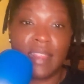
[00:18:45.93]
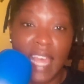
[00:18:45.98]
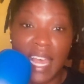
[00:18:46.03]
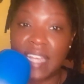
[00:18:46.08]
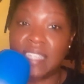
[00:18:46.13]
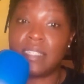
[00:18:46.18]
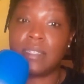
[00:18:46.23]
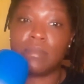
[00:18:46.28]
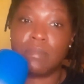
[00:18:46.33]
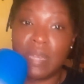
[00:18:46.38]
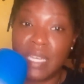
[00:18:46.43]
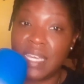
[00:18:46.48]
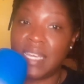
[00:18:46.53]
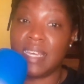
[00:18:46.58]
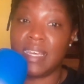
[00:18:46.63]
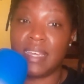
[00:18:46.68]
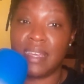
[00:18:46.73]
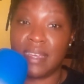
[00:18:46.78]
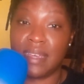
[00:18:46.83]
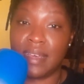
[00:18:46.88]
it's
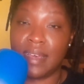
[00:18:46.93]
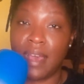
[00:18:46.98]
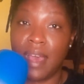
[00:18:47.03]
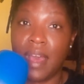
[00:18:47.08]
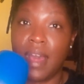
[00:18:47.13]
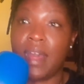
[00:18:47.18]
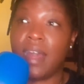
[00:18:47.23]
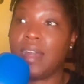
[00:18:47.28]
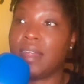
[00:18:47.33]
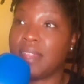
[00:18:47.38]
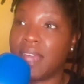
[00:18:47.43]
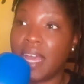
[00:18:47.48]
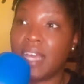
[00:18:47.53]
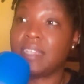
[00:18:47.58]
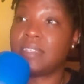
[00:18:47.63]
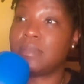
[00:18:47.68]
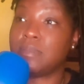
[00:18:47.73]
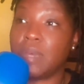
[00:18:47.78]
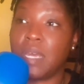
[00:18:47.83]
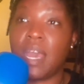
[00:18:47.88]
me.
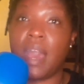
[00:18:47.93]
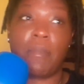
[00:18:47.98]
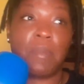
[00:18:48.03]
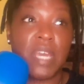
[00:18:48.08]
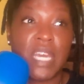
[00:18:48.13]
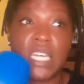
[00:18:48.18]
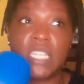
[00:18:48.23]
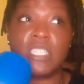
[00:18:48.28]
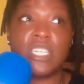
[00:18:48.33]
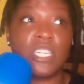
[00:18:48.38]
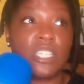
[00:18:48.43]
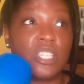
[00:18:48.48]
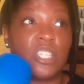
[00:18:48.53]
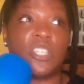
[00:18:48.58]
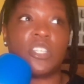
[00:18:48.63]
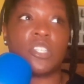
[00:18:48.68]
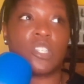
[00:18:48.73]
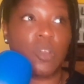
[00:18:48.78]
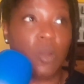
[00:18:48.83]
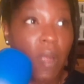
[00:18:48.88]
That's me. I mean, he just
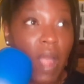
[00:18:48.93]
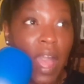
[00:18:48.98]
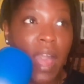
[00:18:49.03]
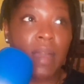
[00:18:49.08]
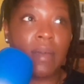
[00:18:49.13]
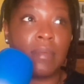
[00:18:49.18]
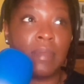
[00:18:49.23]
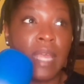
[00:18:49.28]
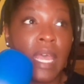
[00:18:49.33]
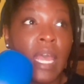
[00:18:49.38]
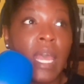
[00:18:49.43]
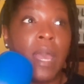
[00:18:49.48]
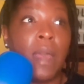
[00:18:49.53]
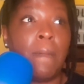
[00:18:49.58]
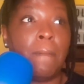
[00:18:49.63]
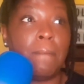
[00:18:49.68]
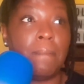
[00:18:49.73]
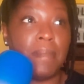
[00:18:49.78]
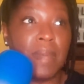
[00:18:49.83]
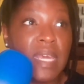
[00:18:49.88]
described
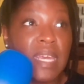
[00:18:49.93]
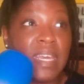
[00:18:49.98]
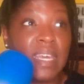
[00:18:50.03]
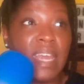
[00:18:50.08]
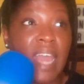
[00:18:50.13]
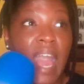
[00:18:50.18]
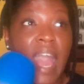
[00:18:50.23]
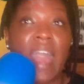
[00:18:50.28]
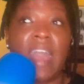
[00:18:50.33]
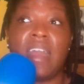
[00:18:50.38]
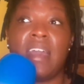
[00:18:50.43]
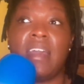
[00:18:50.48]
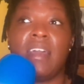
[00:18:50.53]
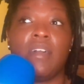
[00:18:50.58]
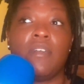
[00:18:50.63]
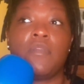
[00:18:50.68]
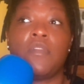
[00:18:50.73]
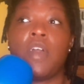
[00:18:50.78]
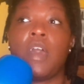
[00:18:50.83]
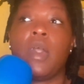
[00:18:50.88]
me. I
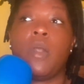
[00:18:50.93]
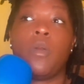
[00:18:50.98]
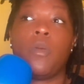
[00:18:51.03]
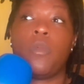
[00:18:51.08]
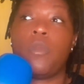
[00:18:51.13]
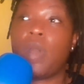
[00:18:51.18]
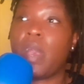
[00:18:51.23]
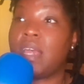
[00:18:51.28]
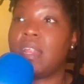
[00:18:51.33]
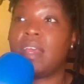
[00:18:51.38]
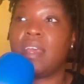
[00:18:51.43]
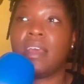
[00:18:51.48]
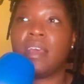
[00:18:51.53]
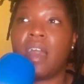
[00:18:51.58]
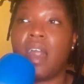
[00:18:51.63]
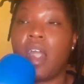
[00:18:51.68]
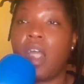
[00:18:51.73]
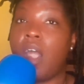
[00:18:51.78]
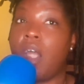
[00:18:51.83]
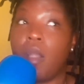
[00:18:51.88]
have waited
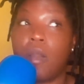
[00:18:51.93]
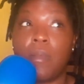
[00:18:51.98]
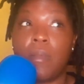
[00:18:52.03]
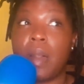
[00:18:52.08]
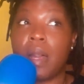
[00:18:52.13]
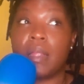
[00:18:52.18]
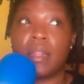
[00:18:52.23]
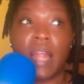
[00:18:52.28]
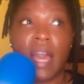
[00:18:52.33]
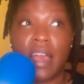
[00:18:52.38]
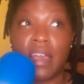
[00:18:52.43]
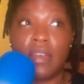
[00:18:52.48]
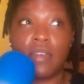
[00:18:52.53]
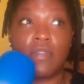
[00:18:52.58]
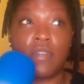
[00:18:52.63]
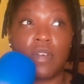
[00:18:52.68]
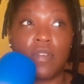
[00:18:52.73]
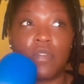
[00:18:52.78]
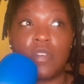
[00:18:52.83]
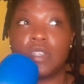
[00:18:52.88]
all my
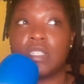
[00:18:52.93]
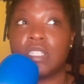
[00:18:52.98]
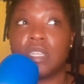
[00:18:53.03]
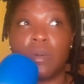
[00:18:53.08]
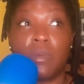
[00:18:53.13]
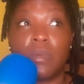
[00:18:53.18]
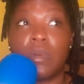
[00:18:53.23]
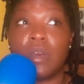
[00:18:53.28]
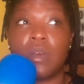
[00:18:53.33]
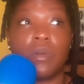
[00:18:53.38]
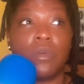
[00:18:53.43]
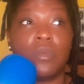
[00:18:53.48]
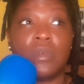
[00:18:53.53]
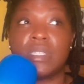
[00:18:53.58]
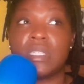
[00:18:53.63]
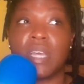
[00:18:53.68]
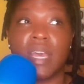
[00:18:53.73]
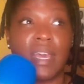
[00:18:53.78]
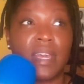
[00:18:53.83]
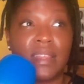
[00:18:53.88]
life for someone who
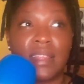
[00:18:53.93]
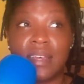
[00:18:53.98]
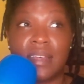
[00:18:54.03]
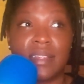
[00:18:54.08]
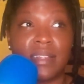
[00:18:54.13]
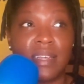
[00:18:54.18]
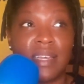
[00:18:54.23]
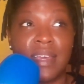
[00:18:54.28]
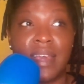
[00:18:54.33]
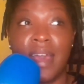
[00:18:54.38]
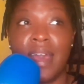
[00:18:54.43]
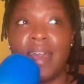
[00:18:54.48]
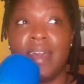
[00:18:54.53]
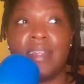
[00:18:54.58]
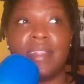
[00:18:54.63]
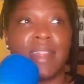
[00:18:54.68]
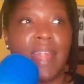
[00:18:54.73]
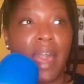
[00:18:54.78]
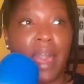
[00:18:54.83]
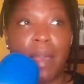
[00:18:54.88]
was ethically
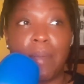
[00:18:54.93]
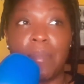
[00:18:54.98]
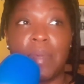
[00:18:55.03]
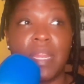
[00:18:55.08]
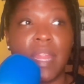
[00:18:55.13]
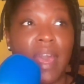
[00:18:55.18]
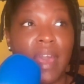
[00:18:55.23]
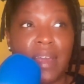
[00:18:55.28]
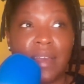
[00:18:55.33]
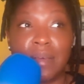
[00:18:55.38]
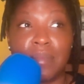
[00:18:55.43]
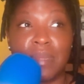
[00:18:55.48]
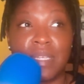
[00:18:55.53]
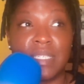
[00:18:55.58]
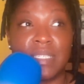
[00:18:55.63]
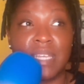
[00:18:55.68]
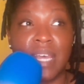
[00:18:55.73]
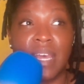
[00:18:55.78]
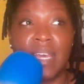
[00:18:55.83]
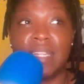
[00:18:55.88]

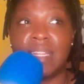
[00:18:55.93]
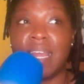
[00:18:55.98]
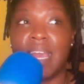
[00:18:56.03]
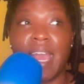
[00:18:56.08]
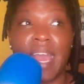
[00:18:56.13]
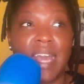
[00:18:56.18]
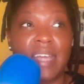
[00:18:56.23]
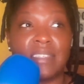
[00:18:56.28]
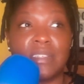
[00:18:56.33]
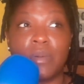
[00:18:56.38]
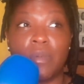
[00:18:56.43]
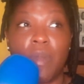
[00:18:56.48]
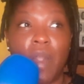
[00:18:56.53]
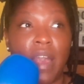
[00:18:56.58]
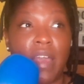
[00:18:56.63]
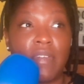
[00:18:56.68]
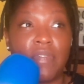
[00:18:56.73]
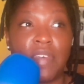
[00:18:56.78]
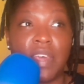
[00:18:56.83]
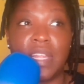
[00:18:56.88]
non-monogamous, that has a
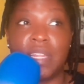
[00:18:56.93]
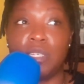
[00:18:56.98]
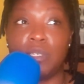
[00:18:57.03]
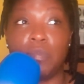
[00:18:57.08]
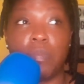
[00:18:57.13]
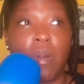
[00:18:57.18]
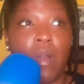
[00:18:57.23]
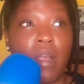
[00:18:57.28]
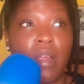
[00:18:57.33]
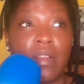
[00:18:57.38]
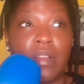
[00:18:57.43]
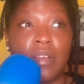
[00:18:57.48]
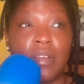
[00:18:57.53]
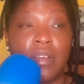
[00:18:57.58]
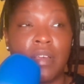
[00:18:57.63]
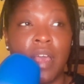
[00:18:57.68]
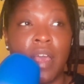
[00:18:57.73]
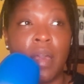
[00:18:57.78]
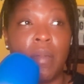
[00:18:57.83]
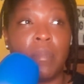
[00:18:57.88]
wife and his
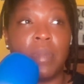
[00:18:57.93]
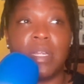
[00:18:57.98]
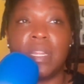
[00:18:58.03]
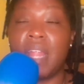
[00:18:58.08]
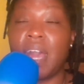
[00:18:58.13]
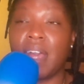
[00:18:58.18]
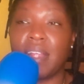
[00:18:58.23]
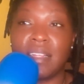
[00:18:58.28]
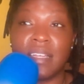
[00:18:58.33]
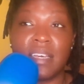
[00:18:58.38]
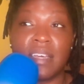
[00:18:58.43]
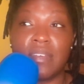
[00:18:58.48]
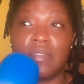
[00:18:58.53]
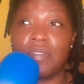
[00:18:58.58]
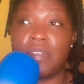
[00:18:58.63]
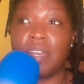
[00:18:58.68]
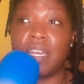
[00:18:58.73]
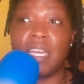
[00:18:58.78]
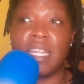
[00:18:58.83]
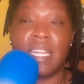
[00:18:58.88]
partner, but not looking
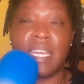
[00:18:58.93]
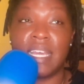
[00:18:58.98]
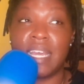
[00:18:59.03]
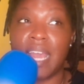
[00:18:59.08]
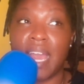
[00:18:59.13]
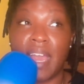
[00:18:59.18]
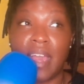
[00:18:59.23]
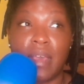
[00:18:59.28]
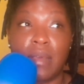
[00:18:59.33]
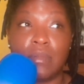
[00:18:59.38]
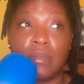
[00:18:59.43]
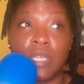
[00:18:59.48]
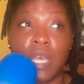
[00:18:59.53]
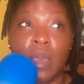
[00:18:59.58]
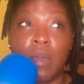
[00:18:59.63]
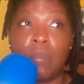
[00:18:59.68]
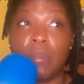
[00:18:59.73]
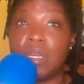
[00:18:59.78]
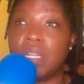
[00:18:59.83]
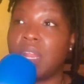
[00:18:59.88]
for any games,
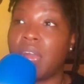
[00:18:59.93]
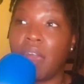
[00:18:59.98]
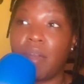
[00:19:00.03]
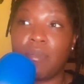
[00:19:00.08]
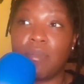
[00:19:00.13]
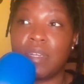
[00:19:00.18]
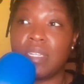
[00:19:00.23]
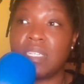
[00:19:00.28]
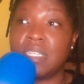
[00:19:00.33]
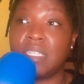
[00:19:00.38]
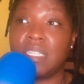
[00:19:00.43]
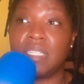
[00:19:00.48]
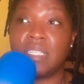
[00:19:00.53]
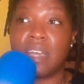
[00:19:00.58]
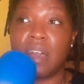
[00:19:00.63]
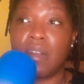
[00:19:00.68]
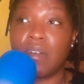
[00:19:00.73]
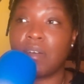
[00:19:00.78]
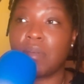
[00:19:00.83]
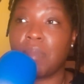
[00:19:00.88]
but not willing to
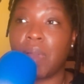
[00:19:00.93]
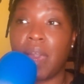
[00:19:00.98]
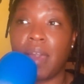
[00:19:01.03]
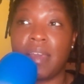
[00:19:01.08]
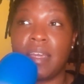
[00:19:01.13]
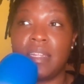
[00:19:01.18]
talk about